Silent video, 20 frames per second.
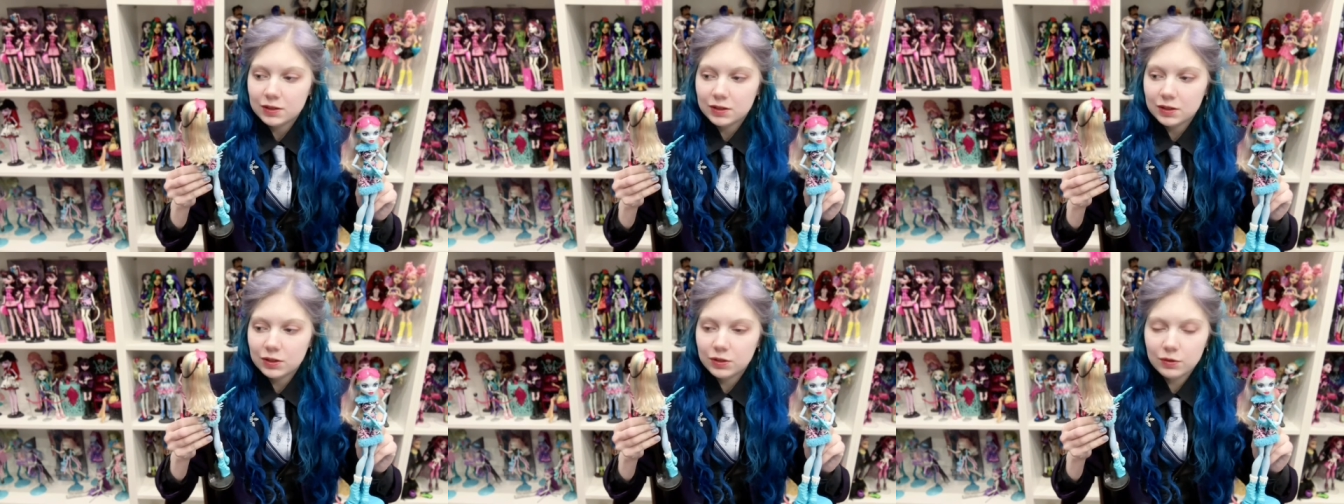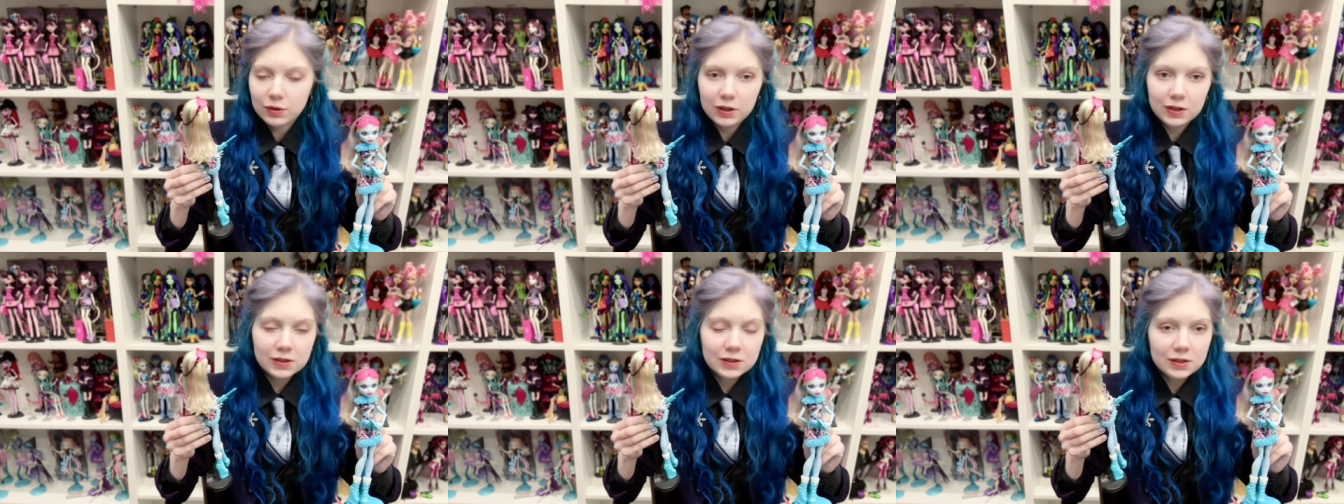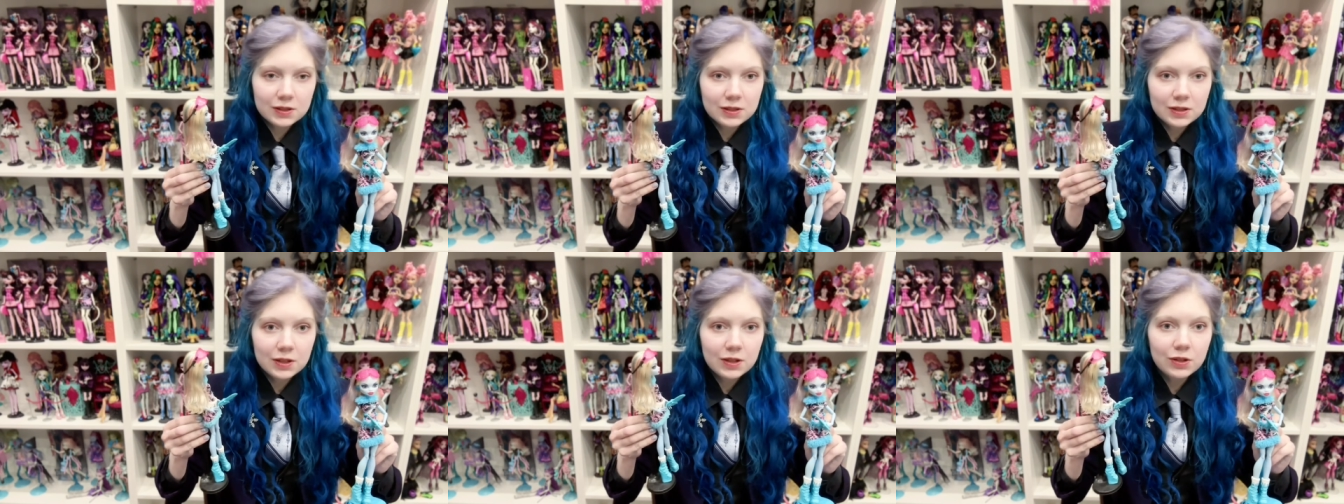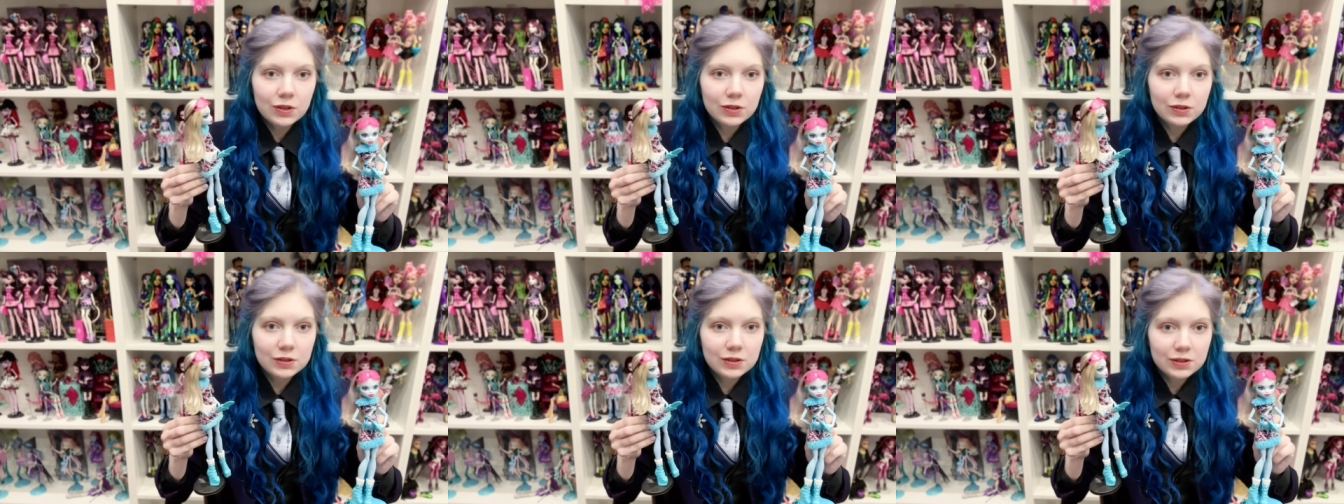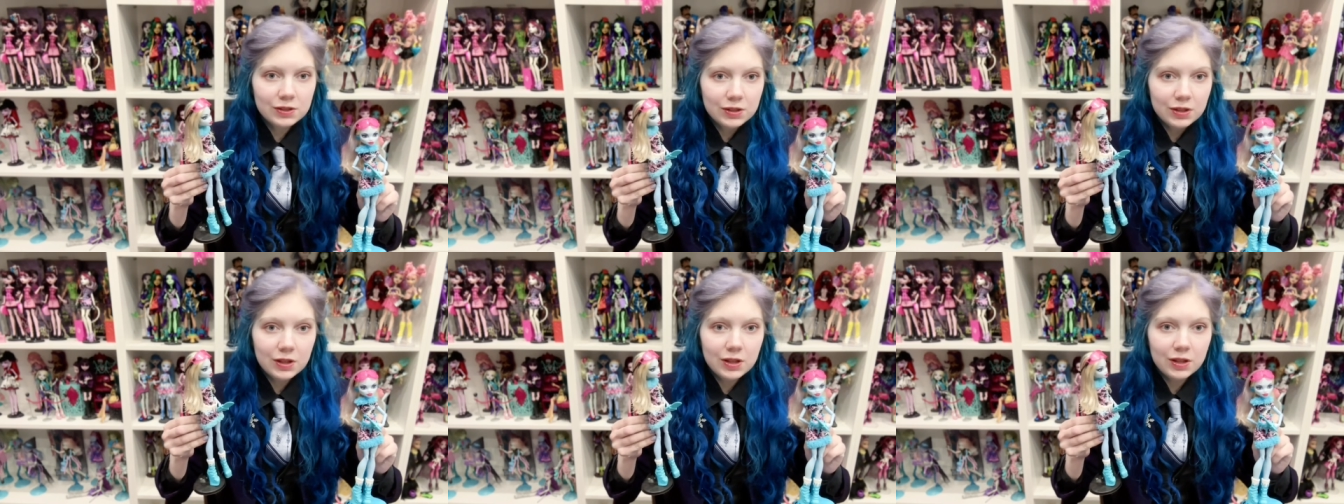you can still
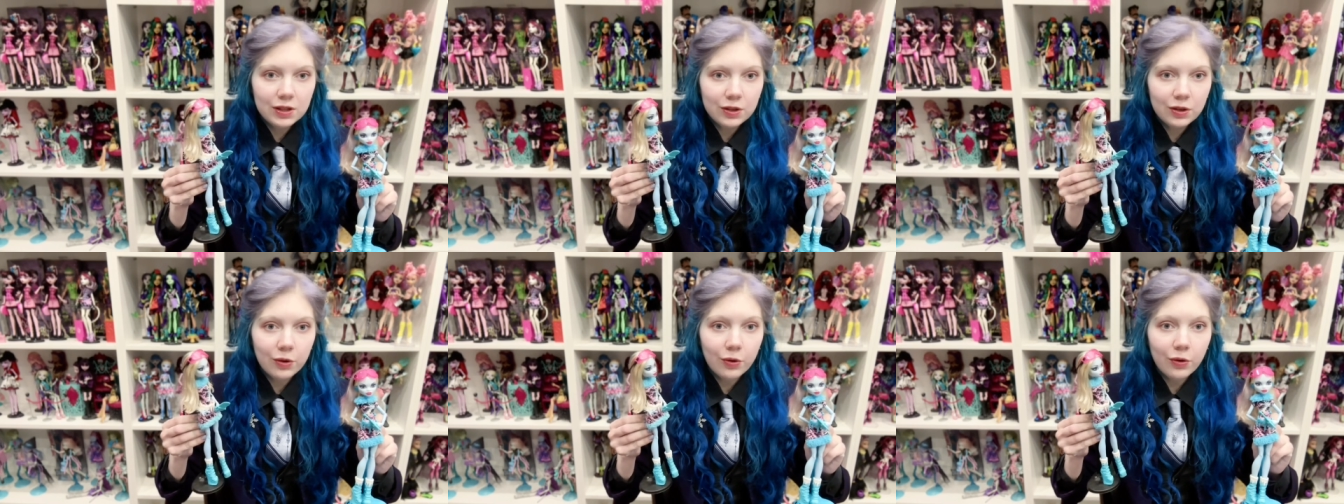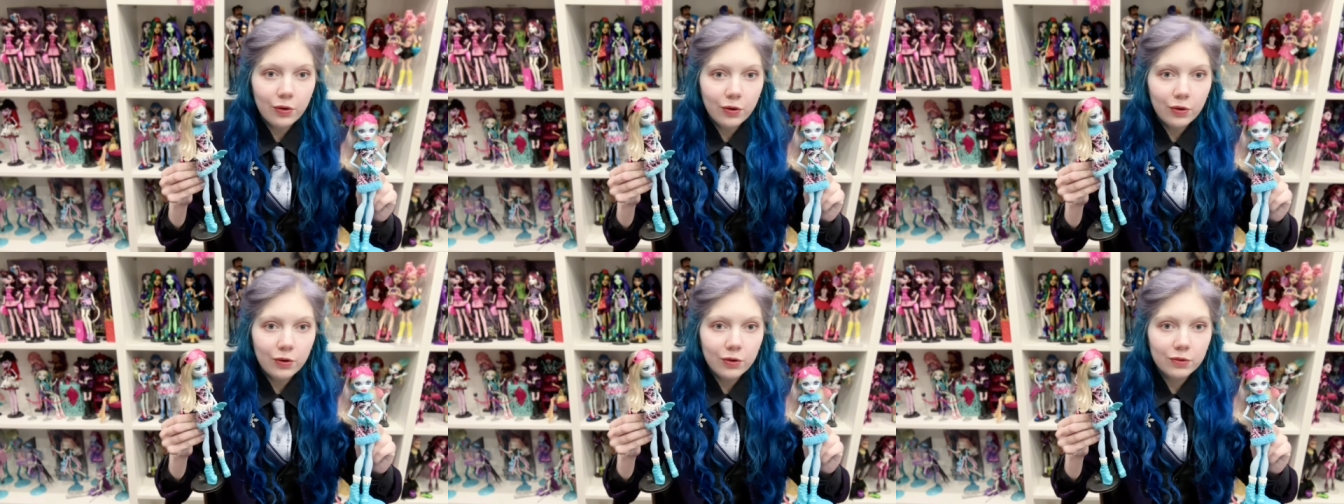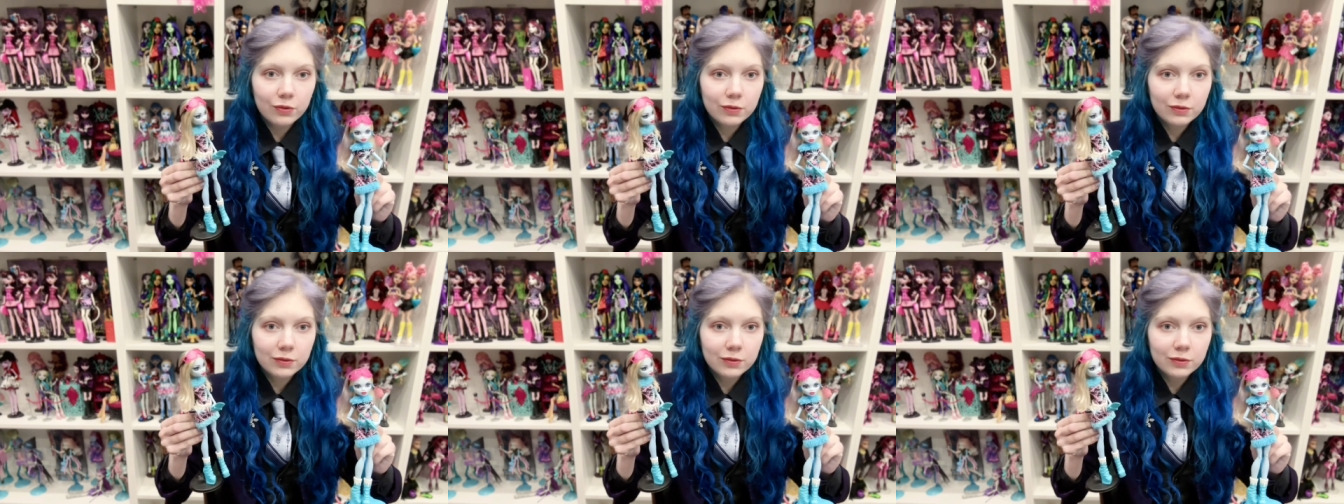see her